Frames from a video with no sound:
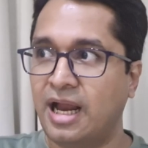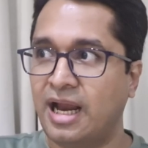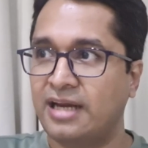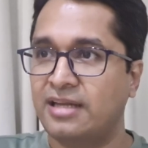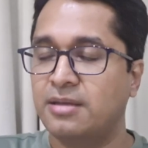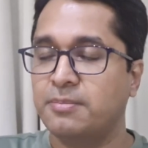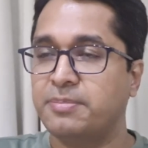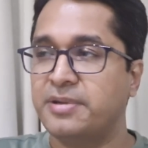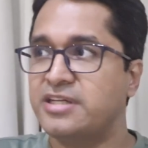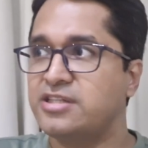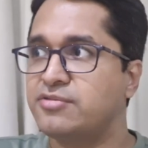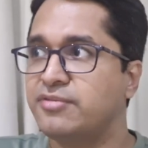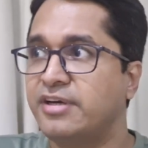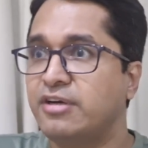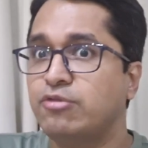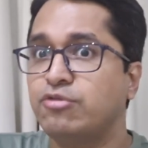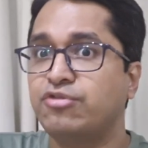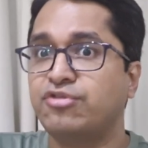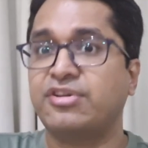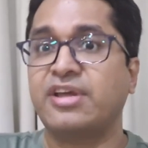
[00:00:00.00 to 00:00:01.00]
and the best way
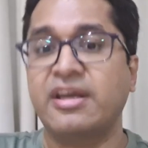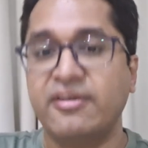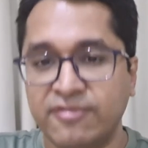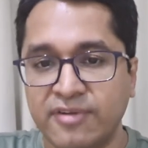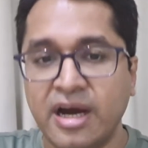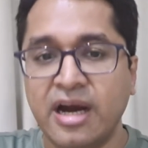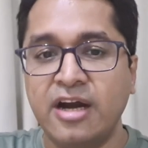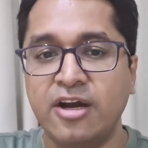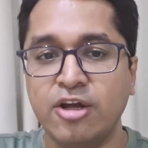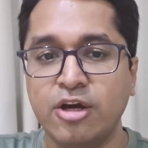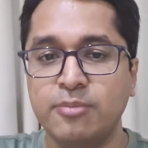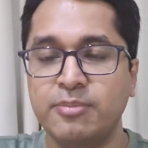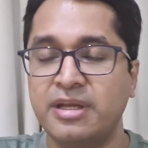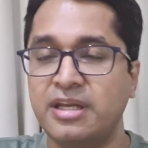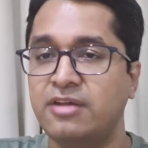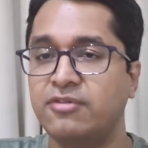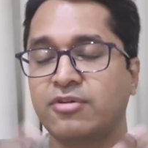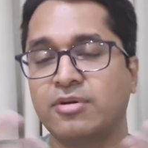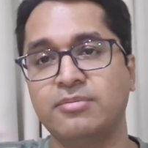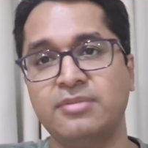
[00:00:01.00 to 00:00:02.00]
to safeguard your
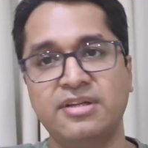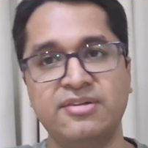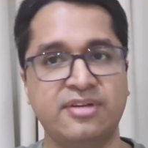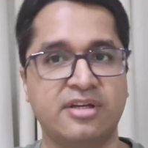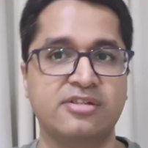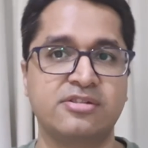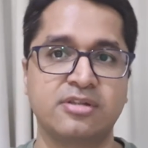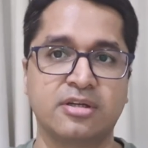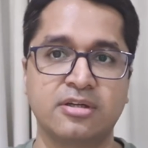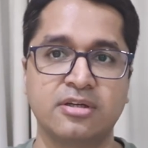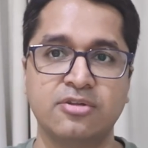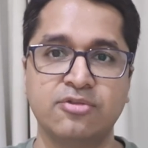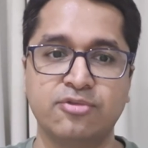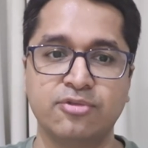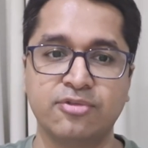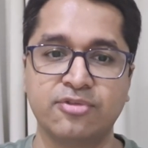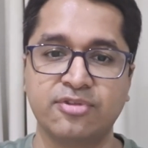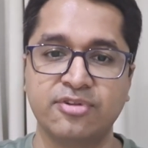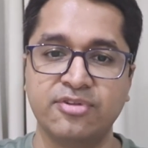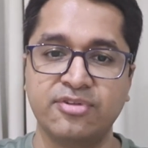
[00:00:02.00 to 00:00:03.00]
money from these external
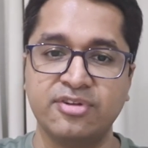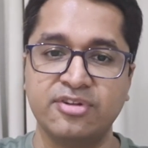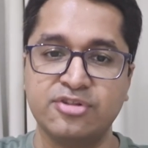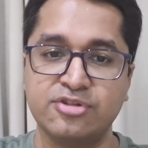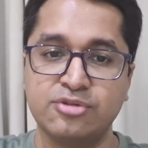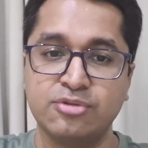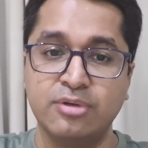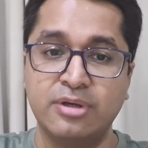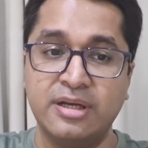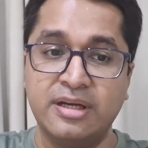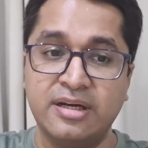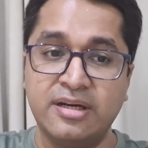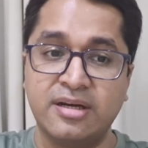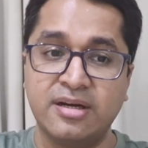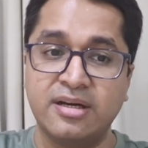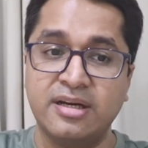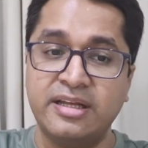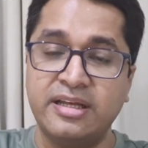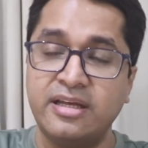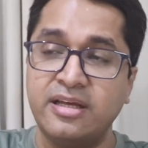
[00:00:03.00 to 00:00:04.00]
sources is to
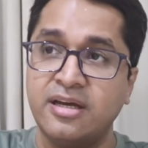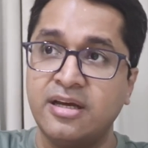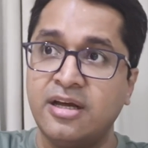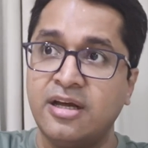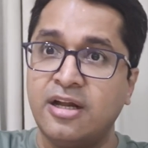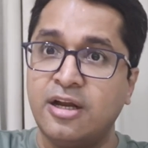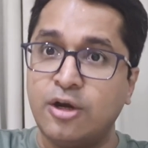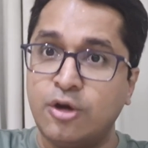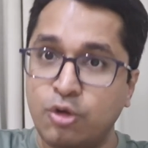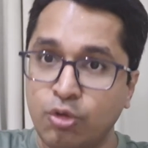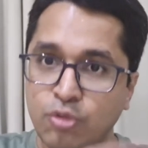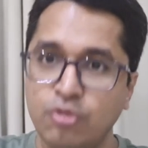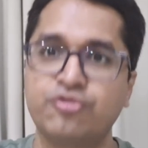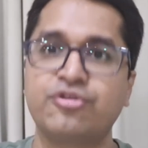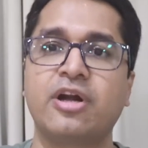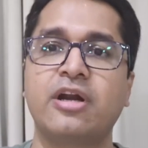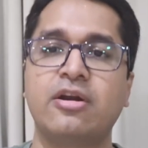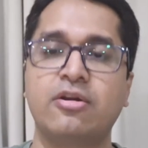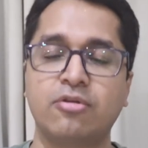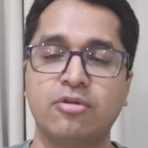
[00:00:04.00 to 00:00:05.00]
literally lose
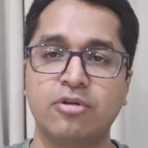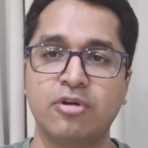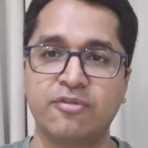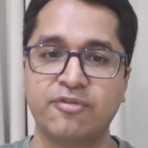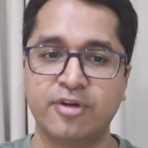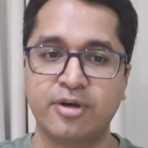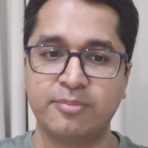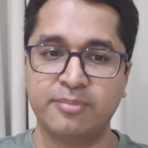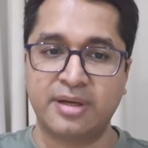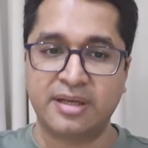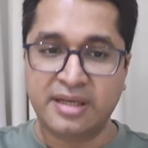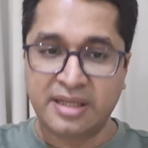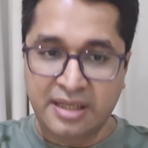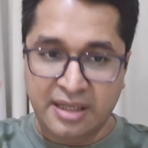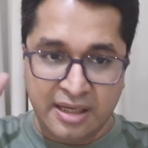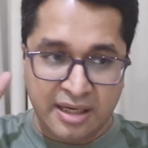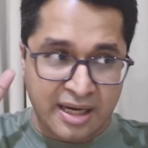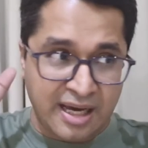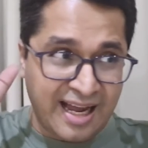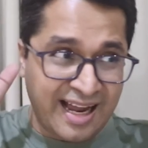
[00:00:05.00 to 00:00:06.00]
control of your
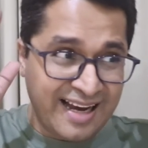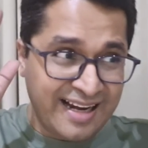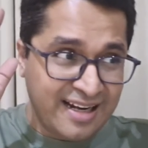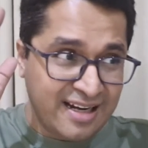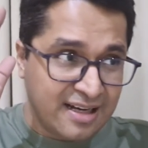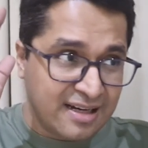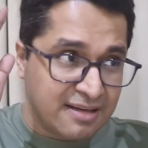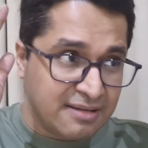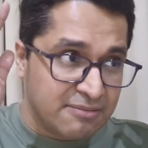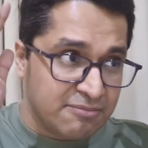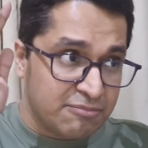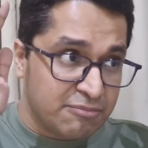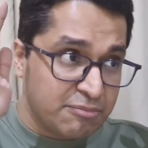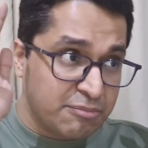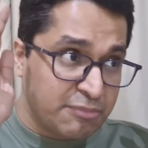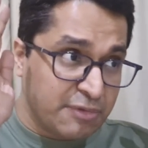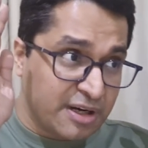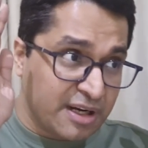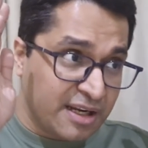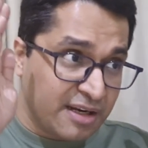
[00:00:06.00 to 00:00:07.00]
money and
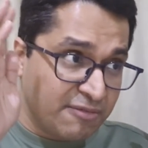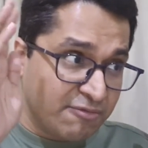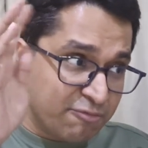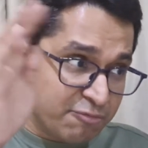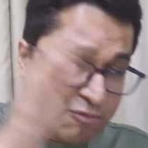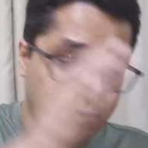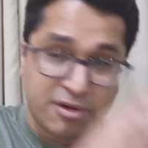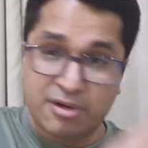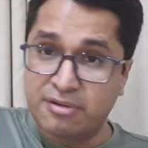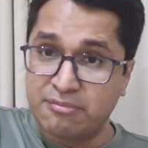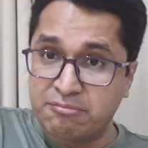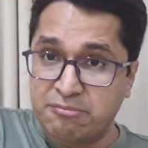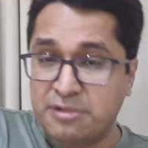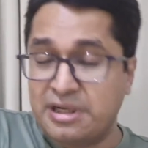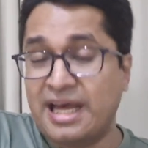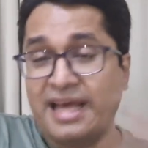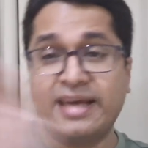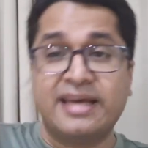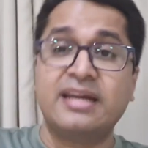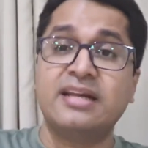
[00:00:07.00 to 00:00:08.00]

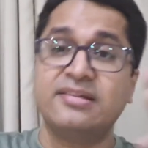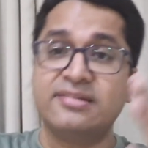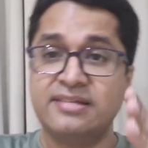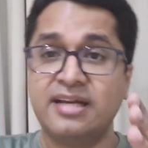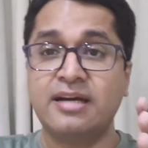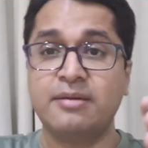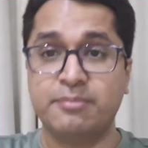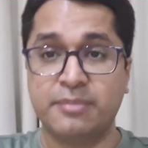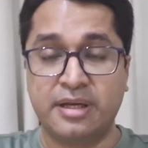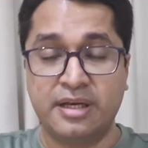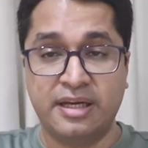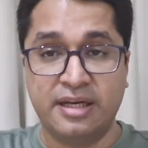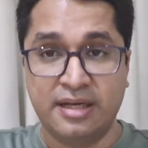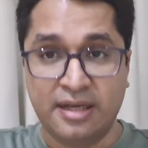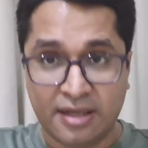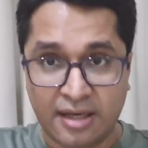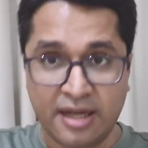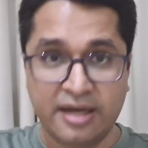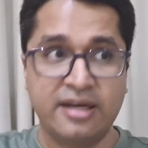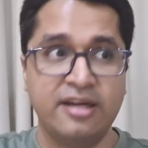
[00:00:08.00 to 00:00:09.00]
digress that money
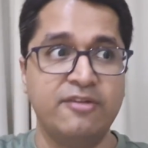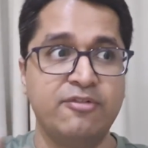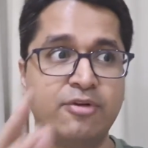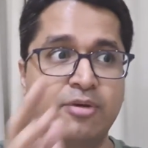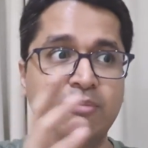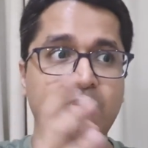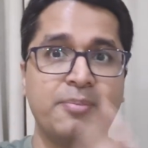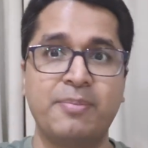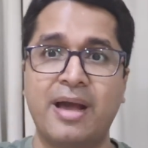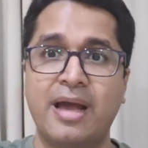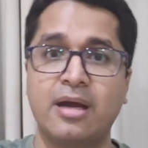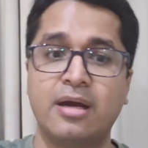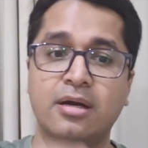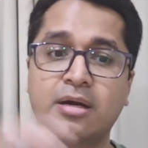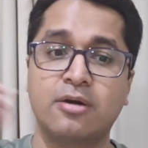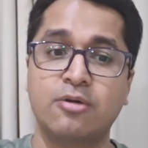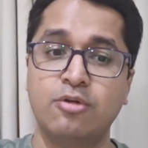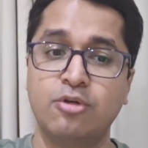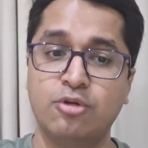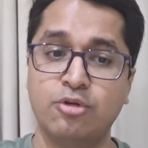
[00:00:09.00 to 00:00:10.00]
directly from your bank
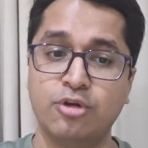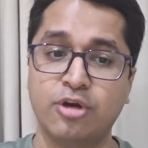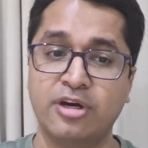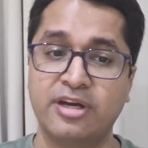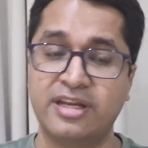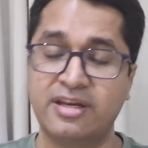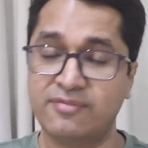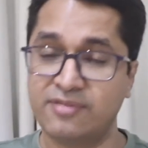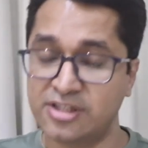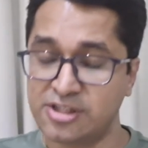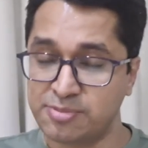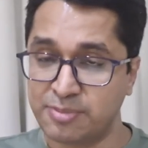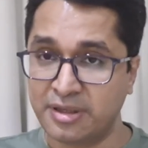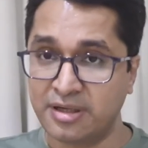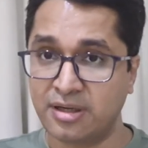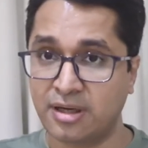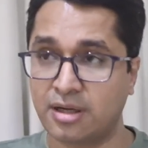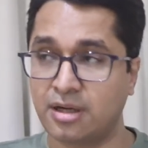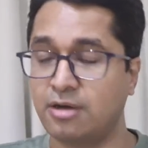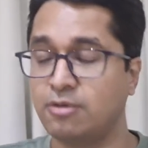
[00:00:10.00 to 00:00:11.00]
account to your
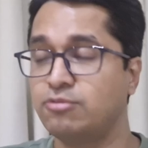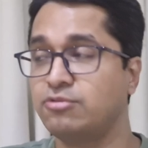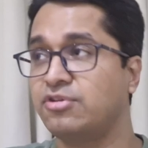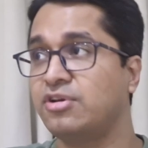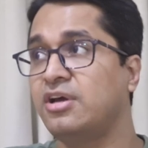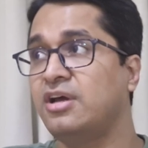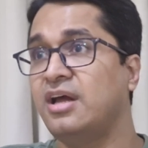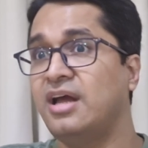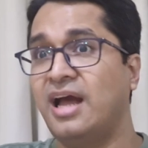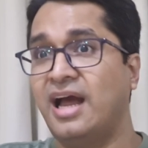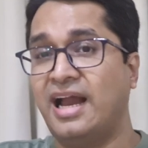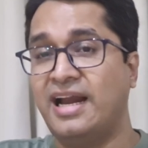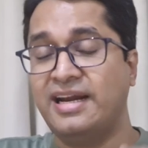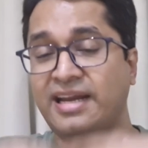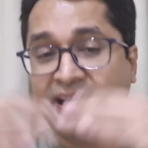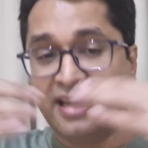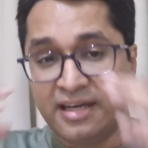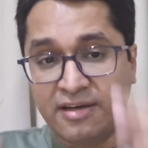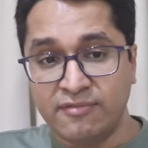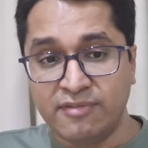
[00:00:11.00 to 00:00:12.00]
investment accounts
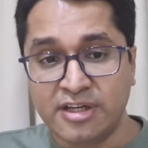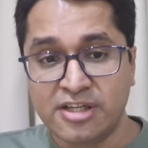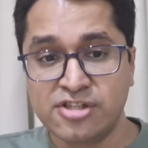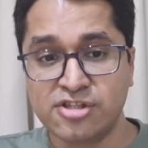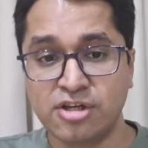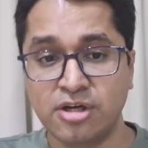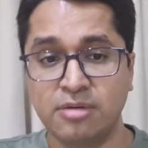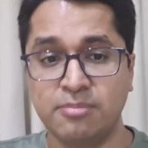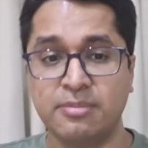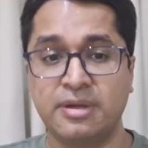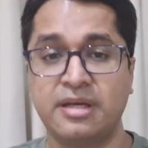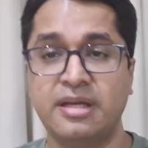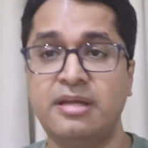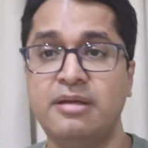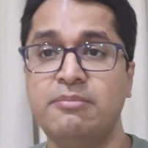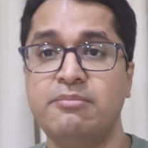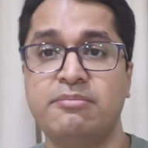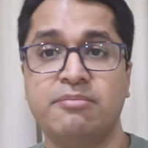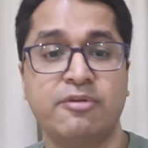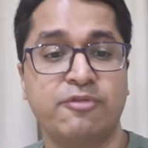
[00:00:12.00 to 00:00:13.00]
and invest your
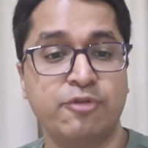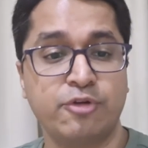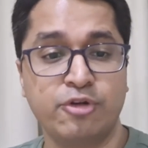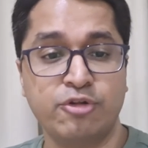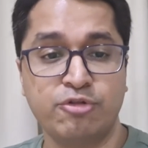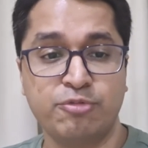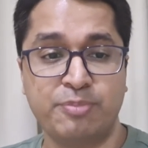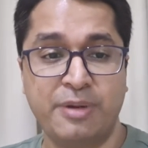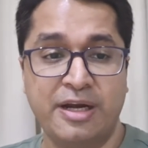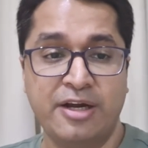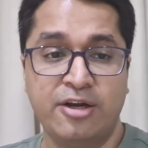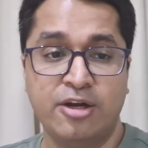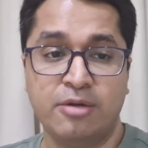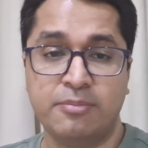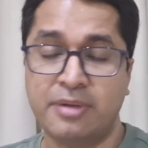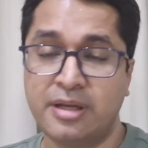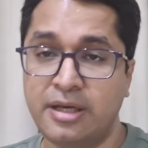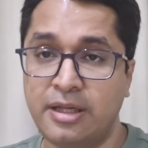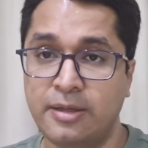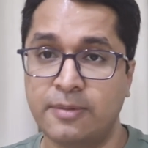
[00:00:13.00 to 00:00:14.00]
money before you spend your
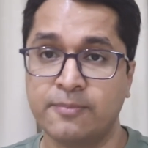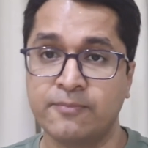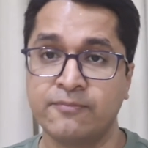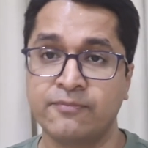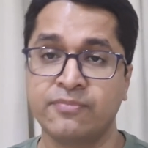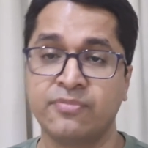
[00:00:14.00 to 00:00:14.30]
money.